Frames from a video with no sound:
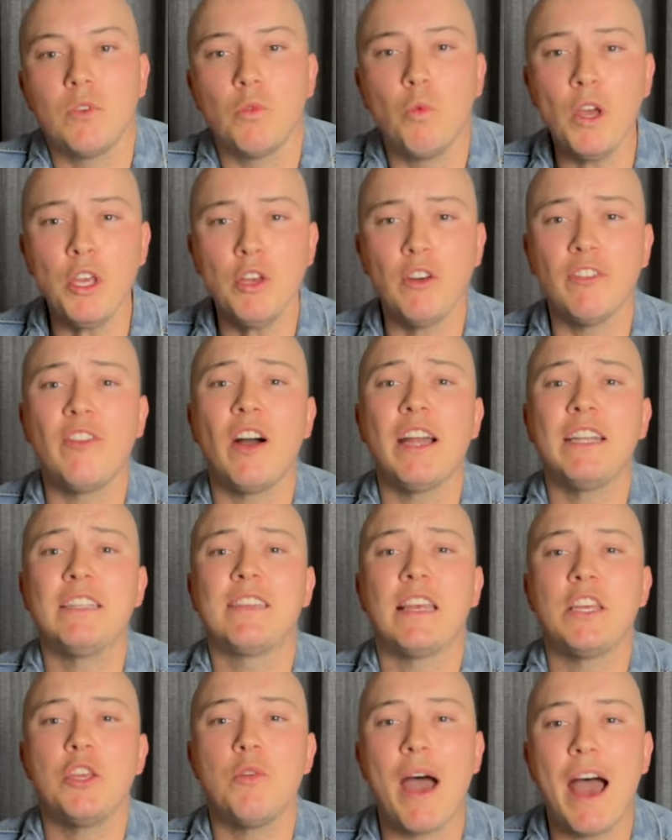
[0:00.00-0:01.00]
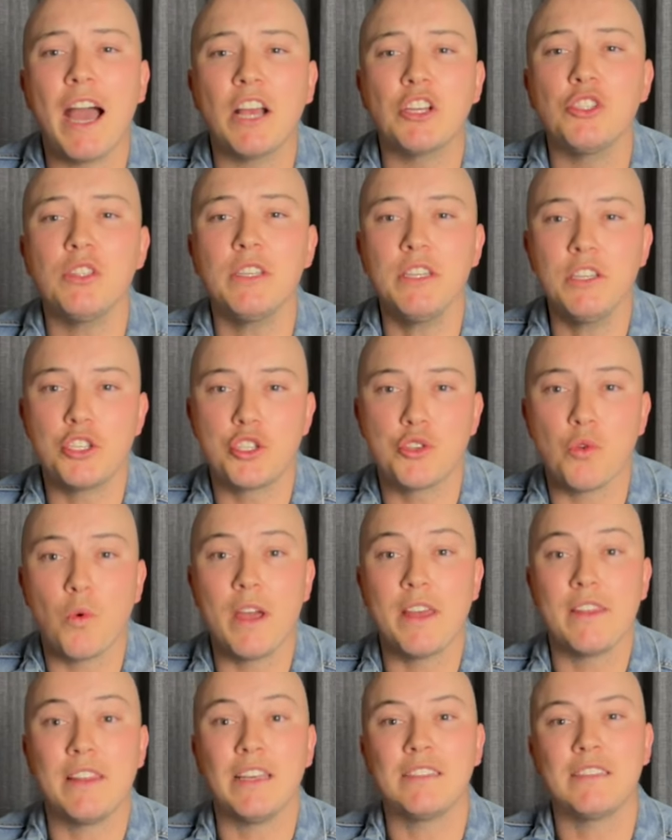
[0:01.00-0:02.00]
What you'll find is that you actually
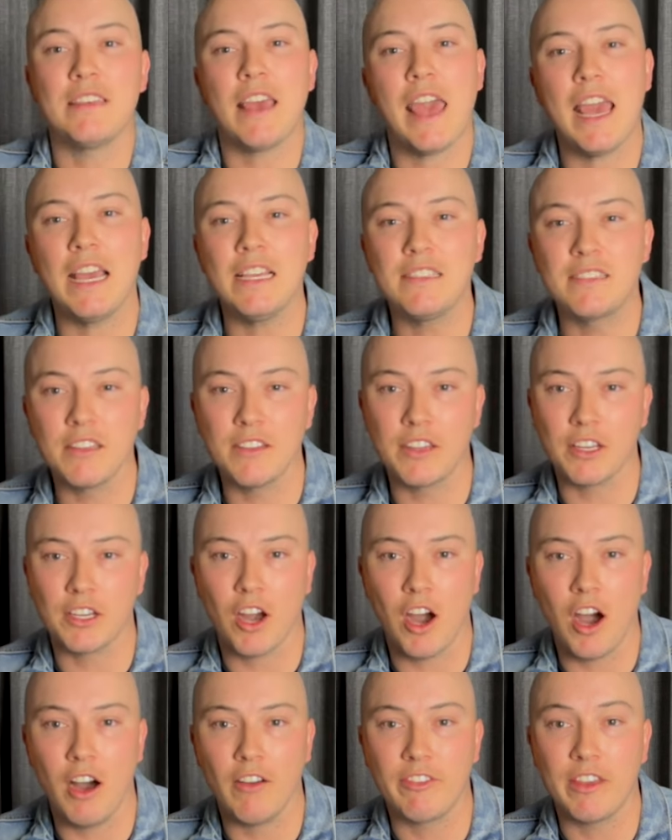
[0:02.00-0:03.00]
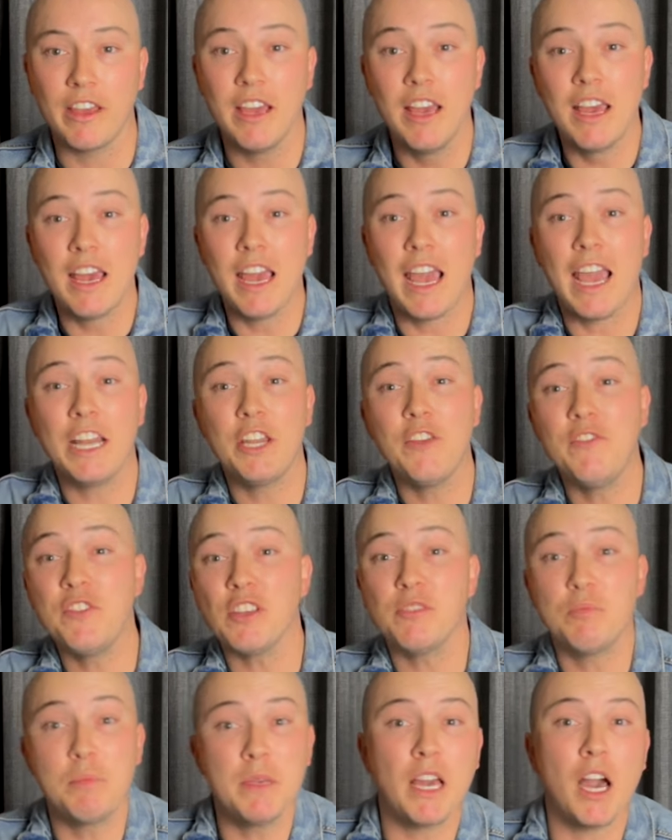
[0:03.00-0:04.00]
enjoy the taste of the coffee, and you've
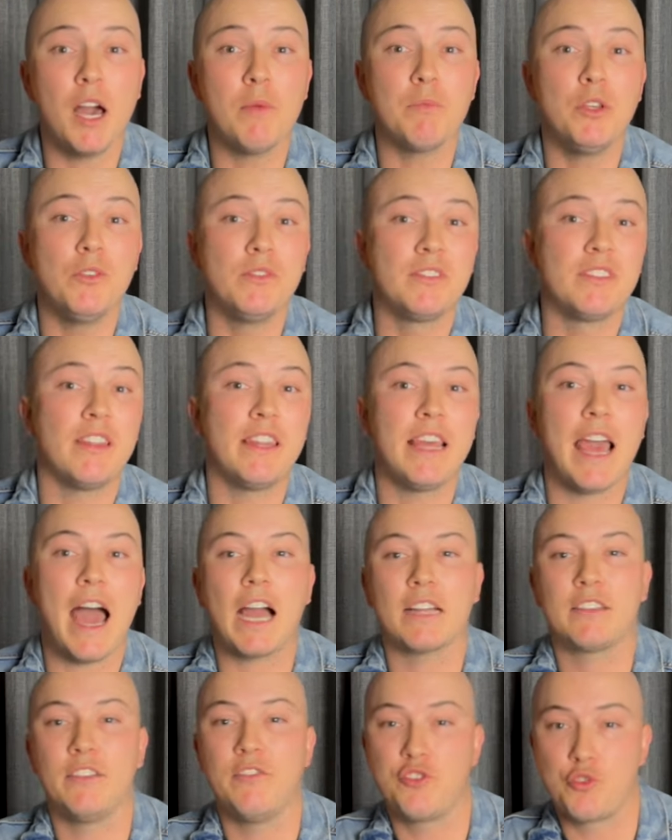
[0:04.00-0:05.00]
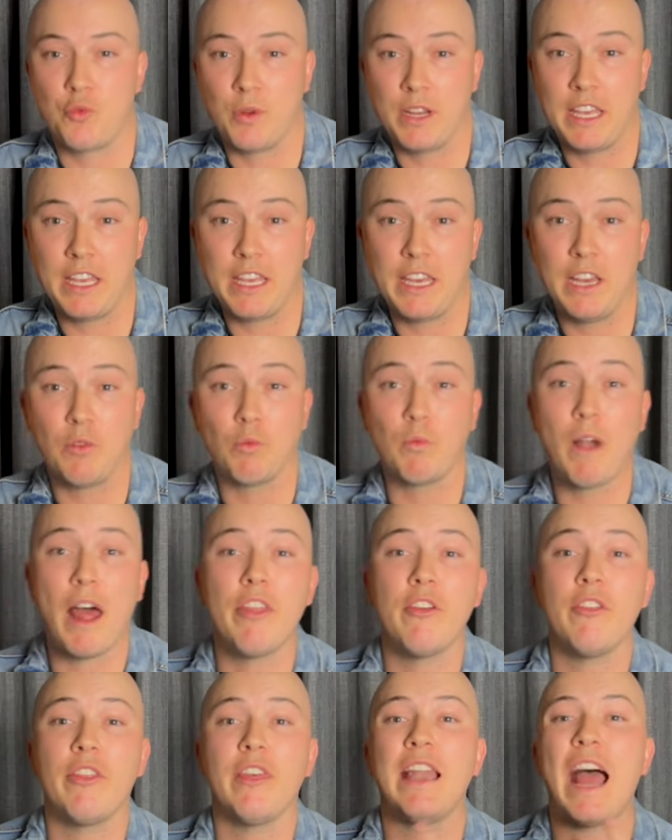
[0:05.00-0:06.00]
just become used to the act of drinking it
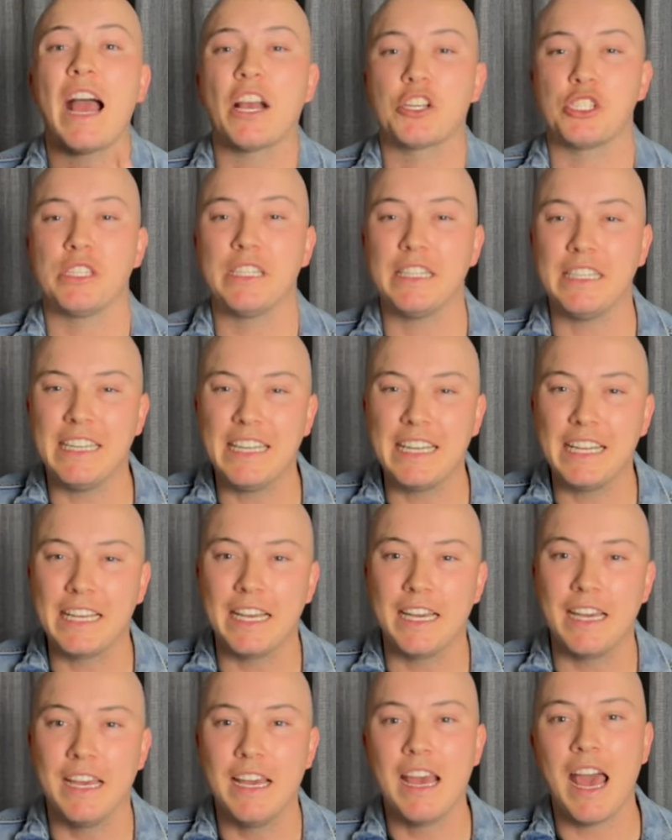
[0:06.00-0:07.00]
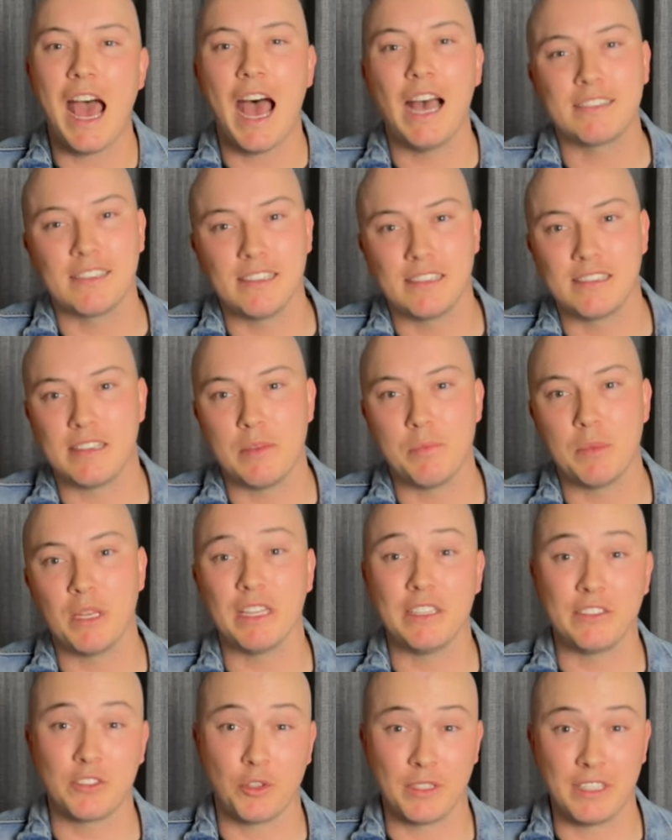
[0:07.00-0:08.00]
rather than actually needing it as a
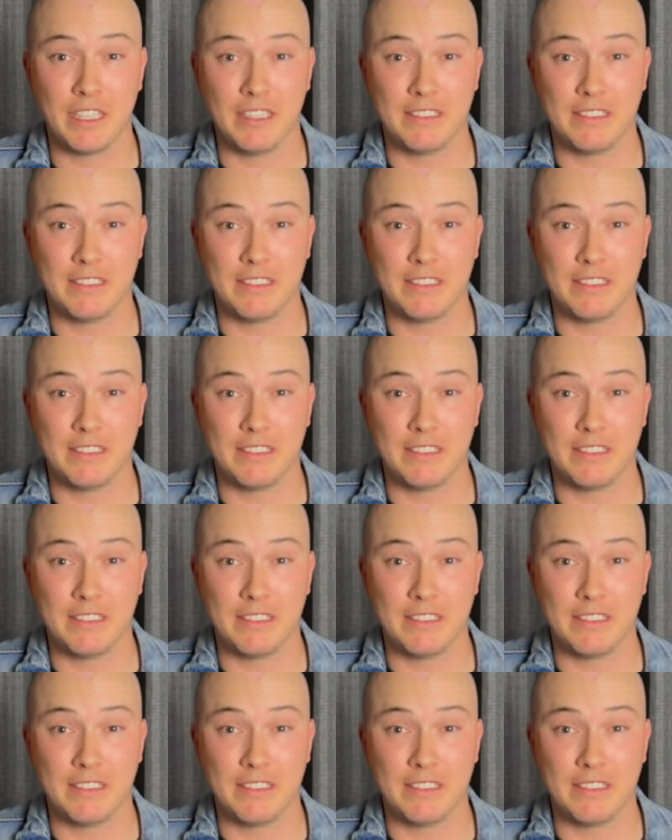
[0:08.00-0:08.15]
stimulant during the